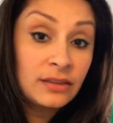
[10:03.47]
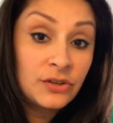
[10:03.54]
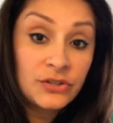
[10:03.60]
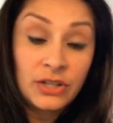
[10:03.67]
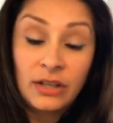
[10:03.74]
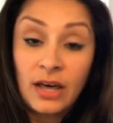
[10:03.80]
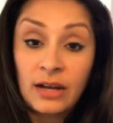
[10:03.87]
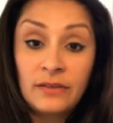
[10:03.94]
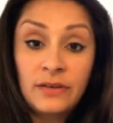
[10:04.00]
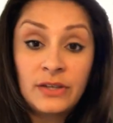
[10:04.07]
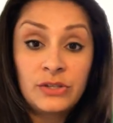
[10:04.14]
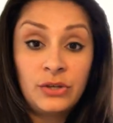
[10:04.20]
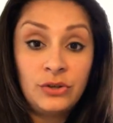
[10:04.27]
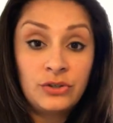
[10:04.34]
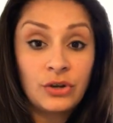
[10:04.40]
There's a lot of
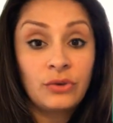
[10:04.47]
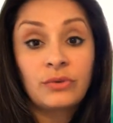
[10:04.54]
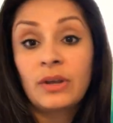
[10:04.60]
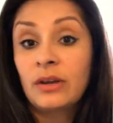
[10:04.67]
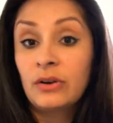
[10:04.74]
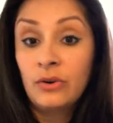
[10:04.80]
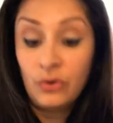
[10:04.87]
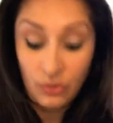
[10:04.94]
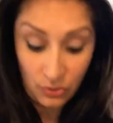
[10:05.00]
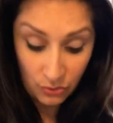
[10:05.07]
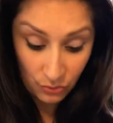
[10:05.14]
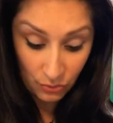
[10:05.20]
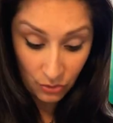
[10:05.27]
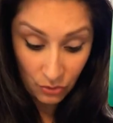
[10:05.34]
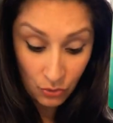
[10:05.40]
us
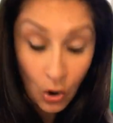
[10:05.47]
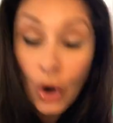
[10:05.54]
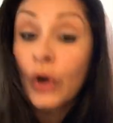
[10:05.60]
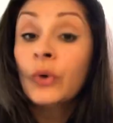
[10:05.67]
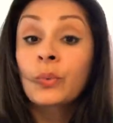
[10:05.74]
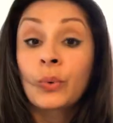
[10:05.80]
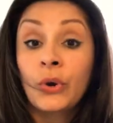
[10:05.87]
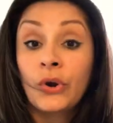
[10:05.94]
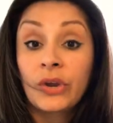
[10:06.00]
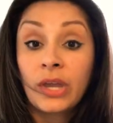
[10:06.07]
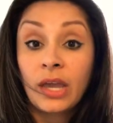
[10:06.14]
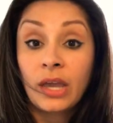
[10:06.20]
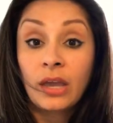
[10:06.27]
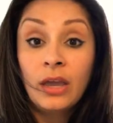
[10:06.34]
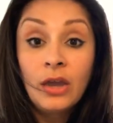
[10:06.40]
who aren't
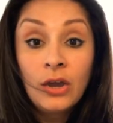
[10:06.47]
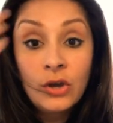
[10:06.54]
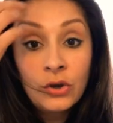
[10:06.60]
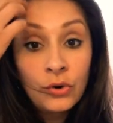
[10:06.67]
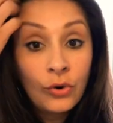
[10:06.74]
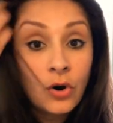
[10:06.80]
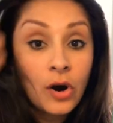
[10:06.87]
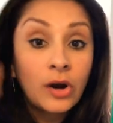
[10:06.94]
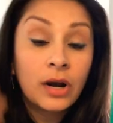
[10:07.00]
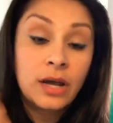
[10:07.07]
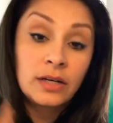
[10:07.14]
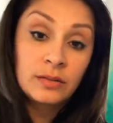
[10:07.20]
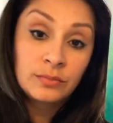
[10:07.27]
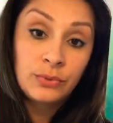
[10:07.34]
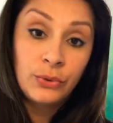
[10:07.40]
working, who are
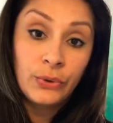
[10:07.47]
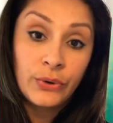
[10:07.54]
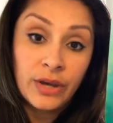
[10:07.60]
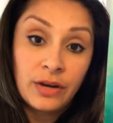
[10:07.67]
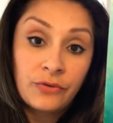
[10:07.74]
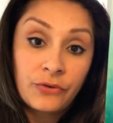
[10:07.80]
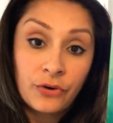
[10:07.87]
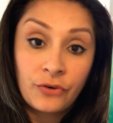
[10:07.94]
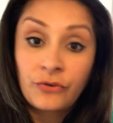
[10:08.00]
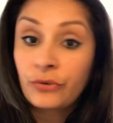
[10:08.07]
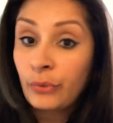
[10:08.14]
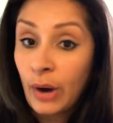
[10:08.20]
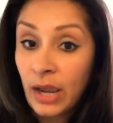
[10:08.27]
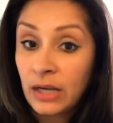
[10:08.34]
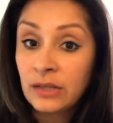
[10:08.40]
unemployed for a
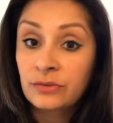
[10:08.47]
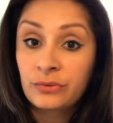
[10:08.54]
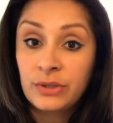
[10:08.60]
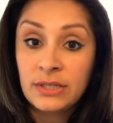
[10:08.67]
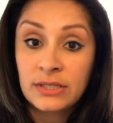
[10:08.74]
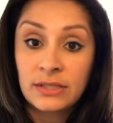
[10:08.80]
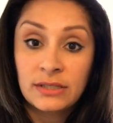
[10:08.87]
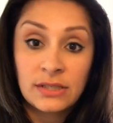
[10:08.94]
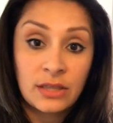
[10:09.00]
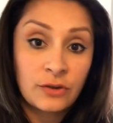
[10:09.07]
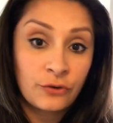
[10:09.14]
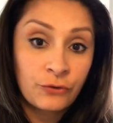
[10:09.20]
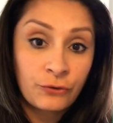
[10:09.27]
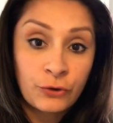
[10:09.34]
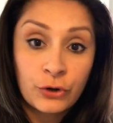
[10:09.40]
variety of reasons, either
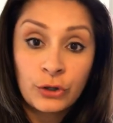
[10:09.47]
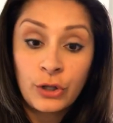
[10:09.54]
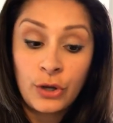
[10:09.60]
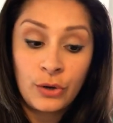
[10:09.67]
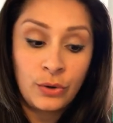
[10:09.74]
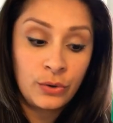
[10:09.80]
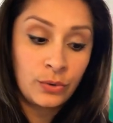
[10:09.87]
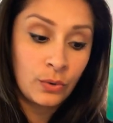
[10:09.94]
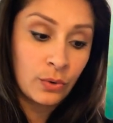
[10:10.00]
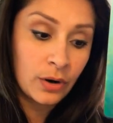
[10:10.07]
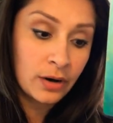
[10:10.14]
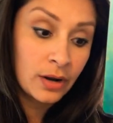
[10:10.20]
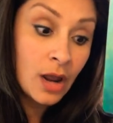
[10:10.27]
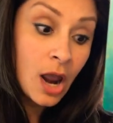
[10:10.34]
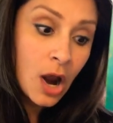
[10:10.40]
furloughed
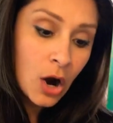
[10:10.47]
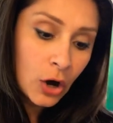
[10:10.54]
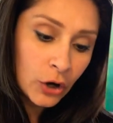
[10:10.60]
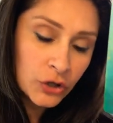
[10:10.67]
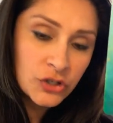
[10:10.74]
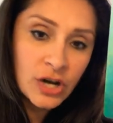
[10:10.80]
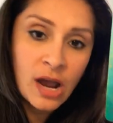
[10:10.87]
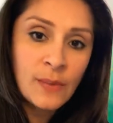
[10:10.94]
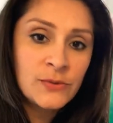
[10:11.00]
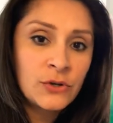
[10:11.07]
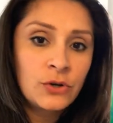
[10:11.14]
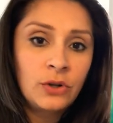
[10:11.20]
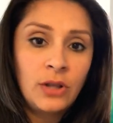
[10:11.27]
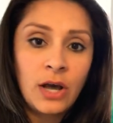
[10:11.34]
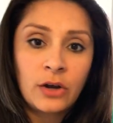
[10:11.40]
or our jobs are
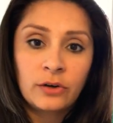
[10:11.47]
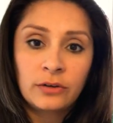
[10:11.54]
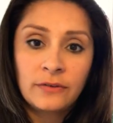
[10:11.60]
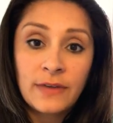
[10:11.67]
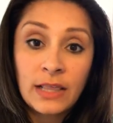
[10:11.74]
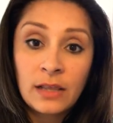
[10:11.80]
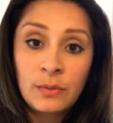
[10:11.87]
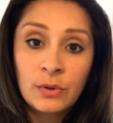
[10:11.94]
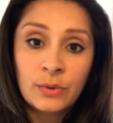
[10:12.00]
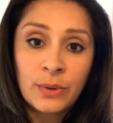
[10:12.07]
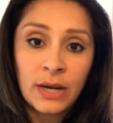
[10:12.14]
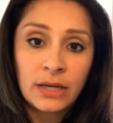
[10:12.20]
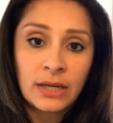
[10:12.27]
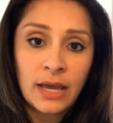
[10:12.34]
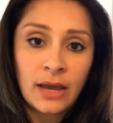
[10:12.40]
no longer available
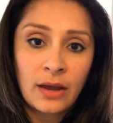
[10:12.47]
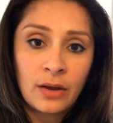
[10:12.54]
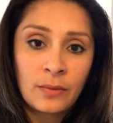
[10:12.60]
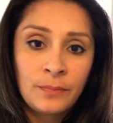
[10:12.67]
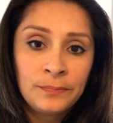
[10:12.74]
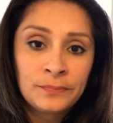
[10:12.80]
right now,